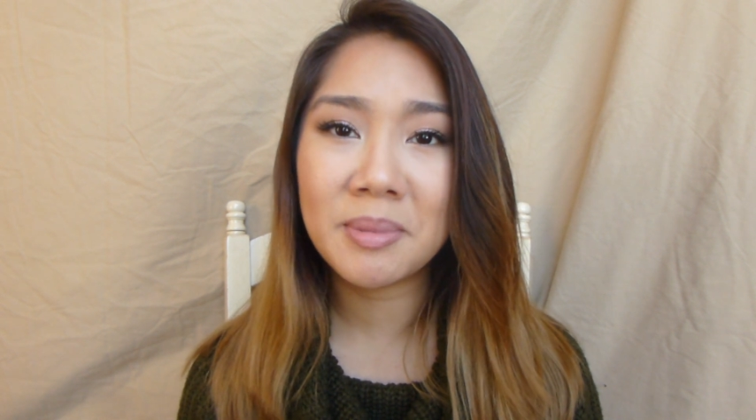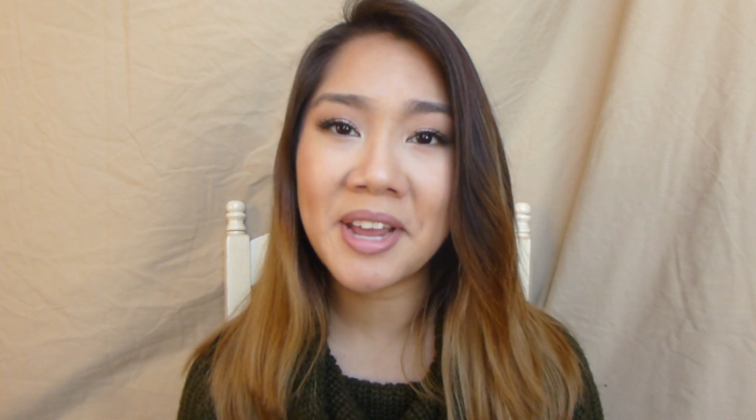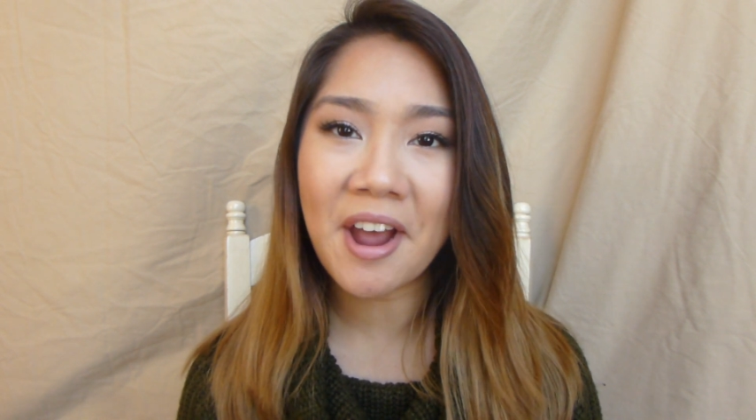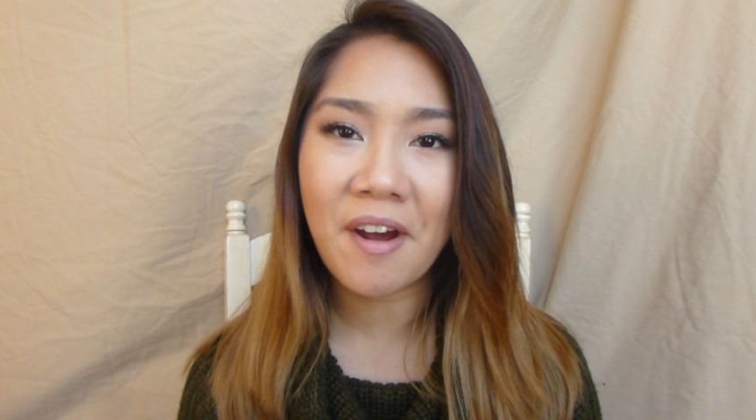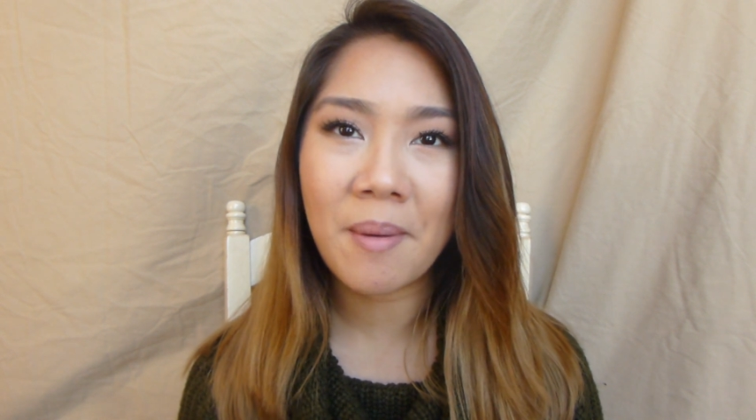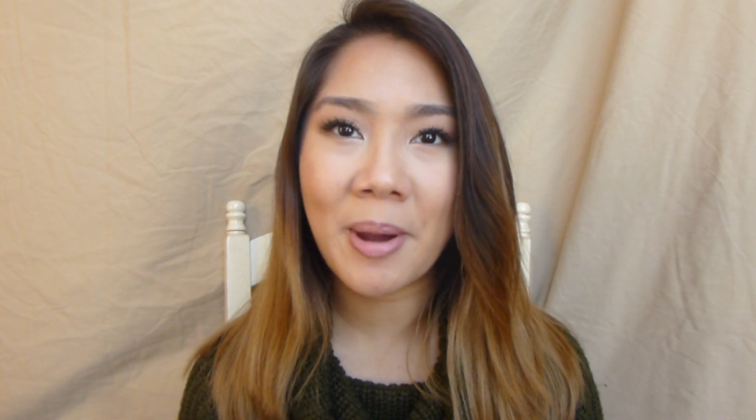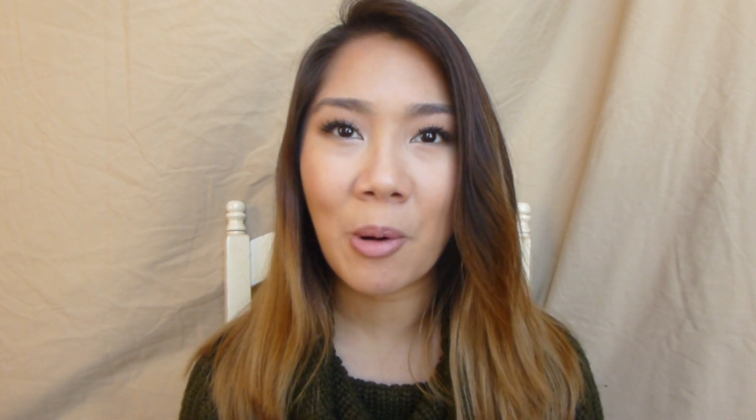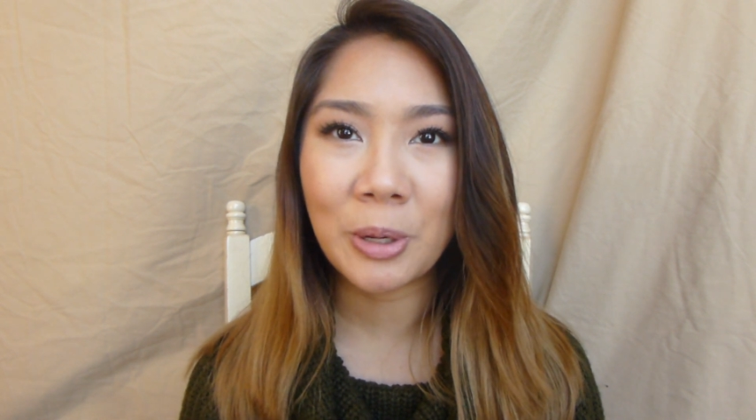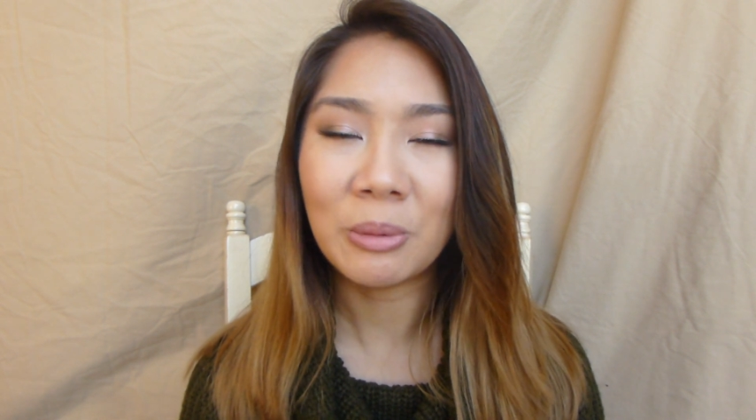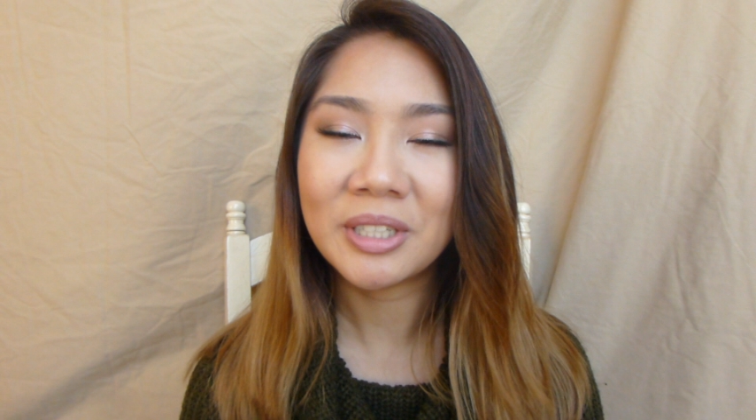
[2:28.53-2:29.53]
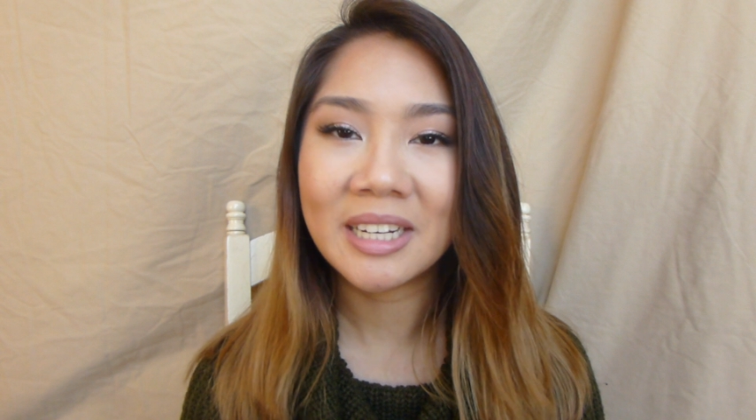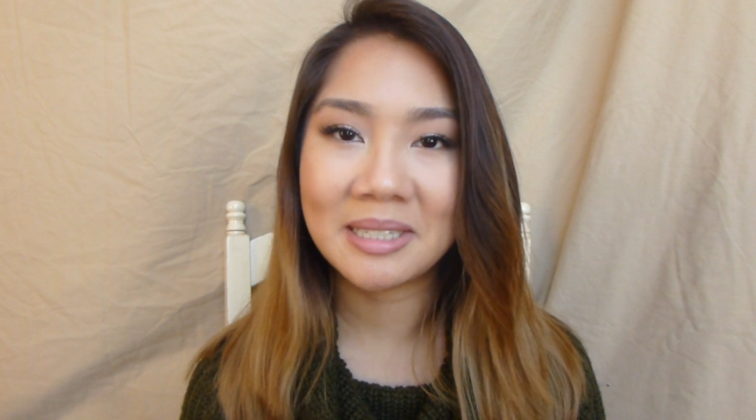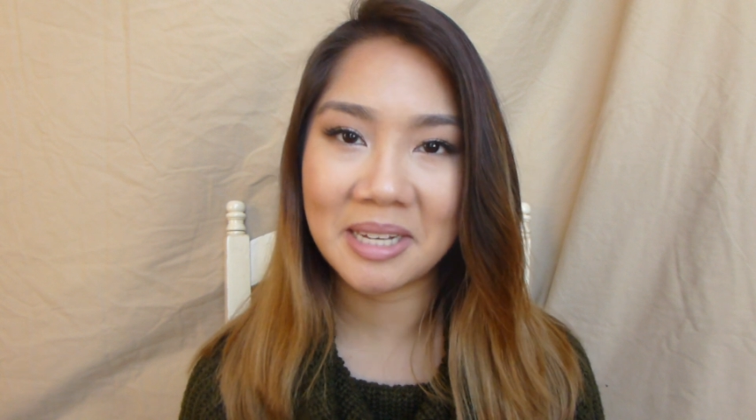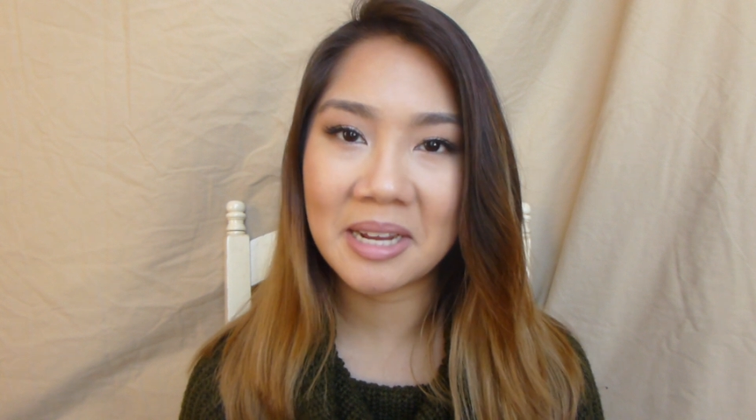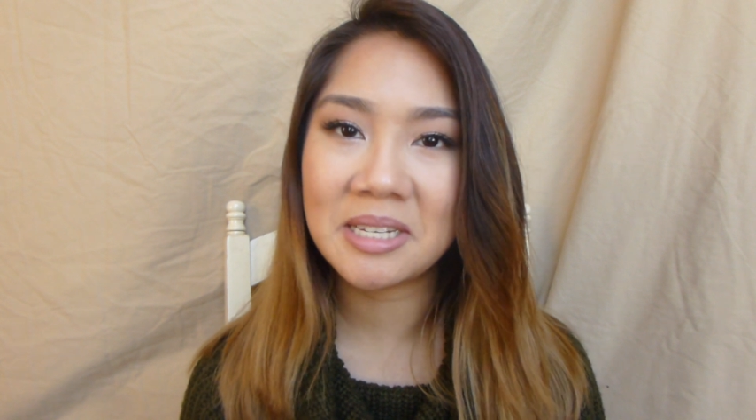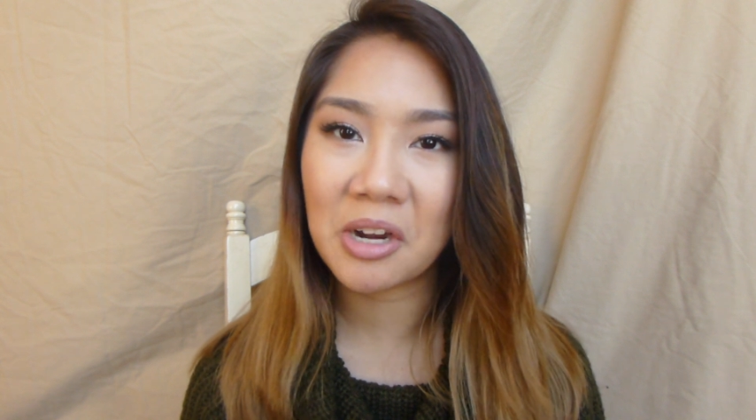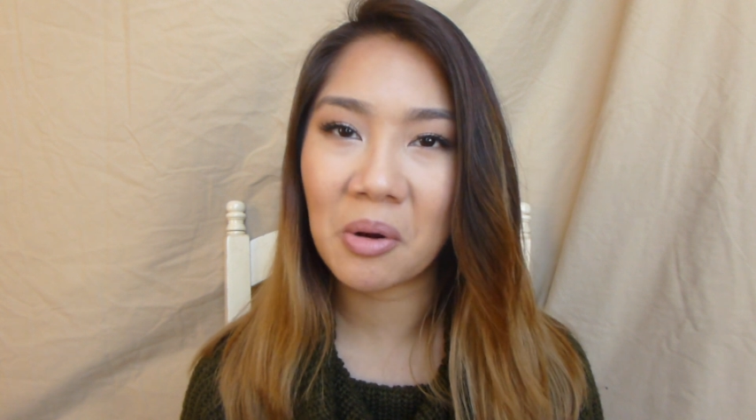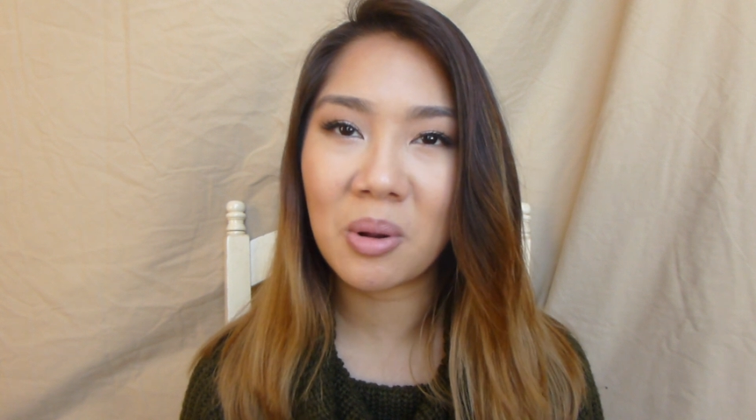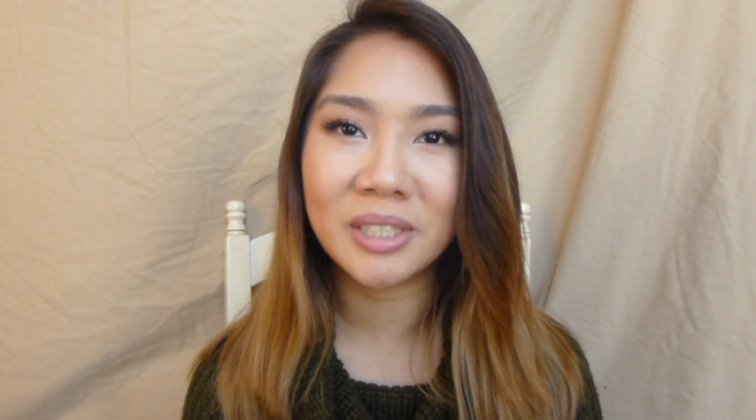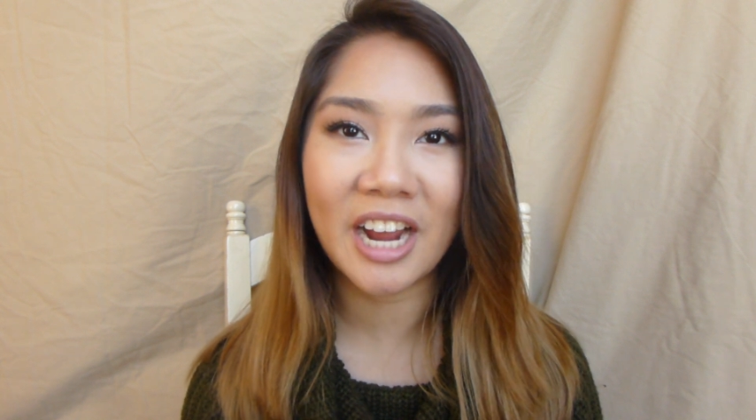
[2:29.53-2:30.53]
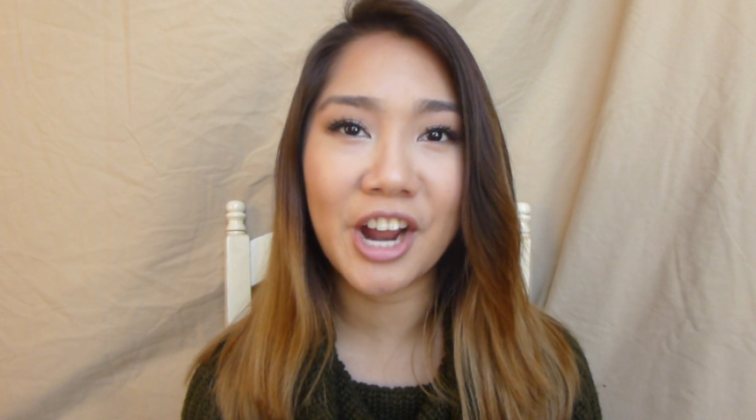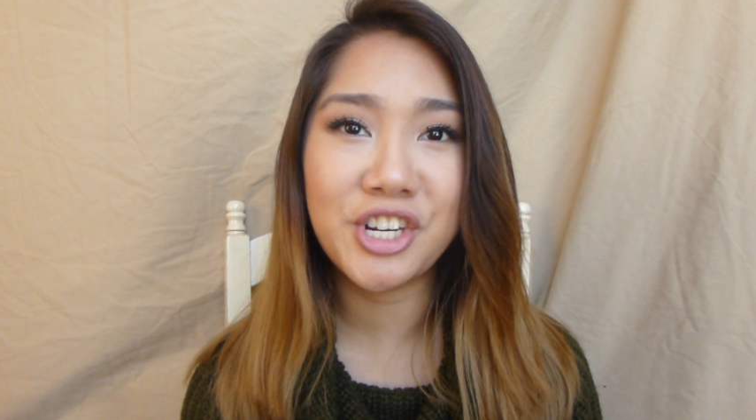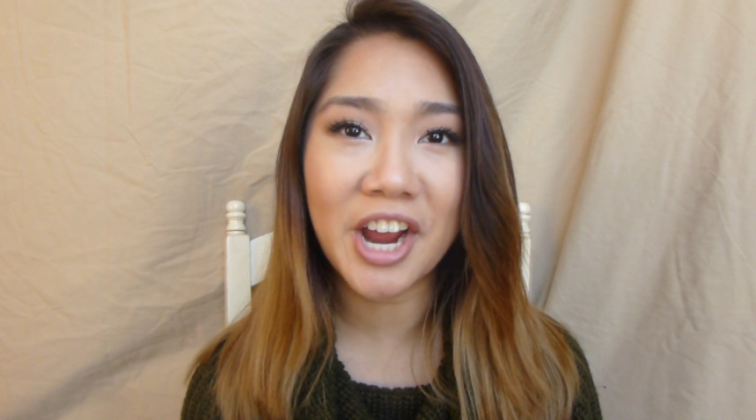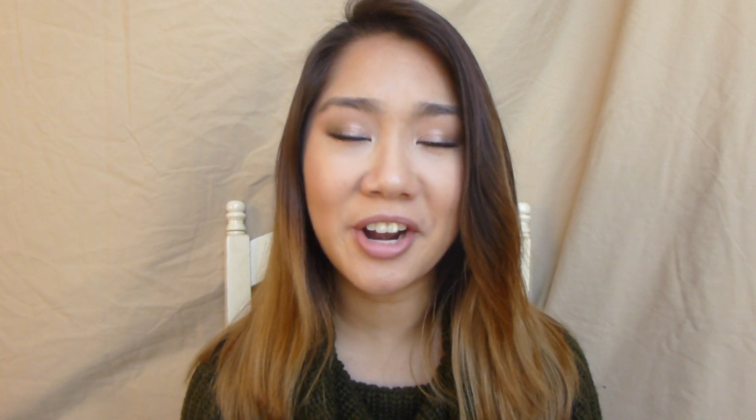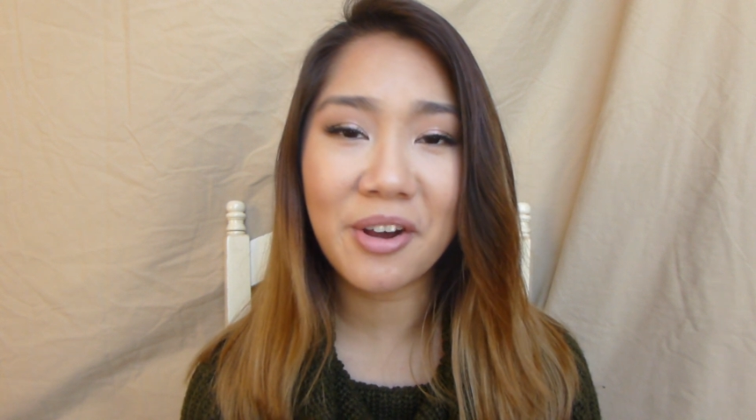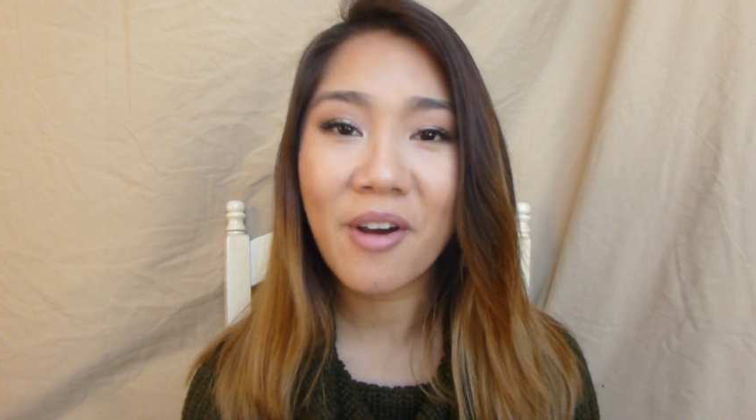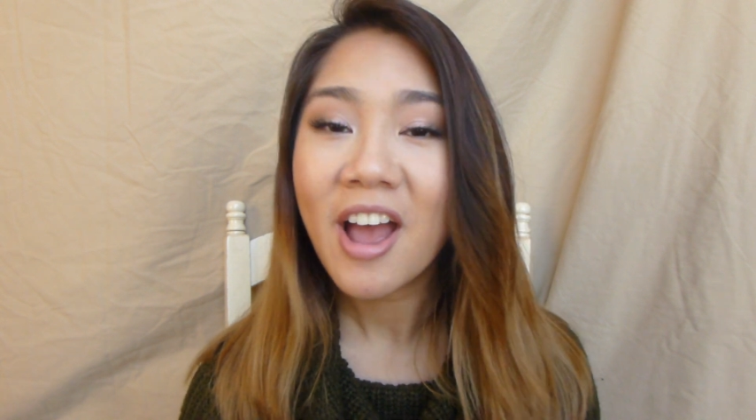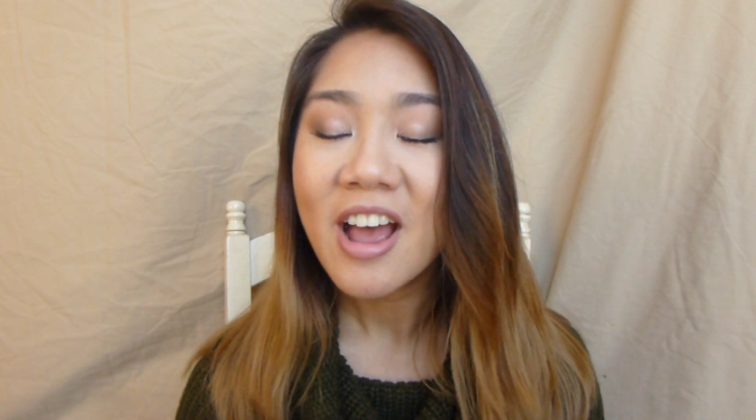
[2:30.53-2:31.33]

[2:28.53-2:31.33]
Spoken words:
me out about using a 6-year-old eyeshadow.